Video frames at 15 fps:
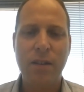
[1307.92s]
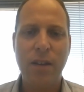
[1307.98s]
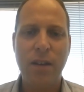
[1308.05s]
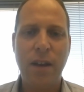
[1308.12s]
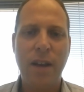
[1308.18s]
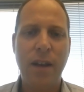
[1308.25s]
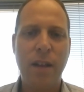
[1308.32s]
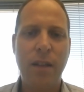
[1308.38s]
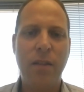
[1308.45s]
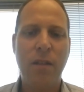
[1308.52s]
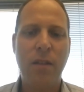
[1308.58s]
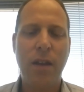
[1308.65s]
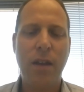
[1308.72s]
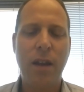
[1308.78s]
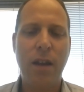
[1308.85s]

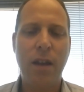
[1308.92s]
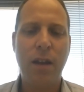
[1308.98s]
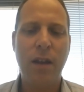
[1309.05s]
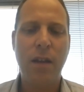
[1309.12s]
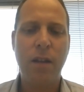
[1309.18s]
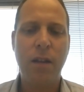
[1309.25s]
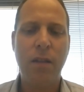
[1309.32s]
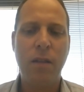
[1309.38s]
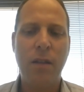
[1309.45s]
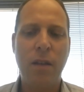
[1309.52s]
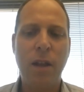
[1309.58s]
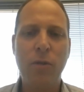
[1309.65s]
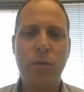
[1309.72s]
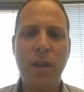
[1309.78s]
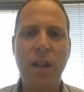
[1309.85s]
And the
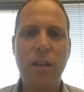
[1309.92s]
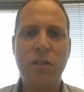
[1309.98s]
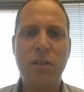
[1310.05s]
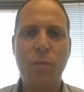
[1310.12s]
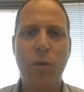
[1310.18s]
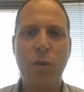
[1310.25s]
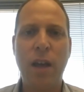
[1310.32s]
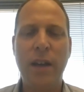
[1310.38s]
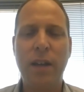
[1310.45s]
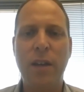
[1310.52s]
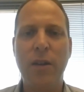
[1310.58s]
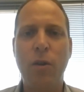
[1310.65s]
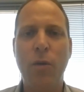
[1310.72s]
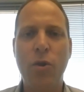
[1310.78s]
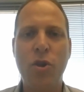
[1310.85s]
Hello Talent is more like,
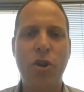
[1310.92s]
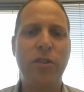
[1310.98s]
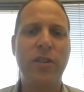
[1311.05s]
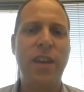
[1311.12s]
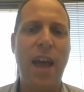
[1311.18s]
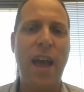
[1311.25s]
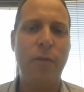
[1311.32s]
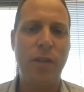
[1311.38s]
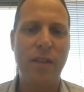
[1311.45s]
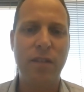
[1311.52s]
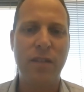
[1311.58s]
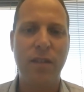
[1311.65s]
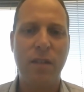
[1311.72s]
you know, a shared canvas.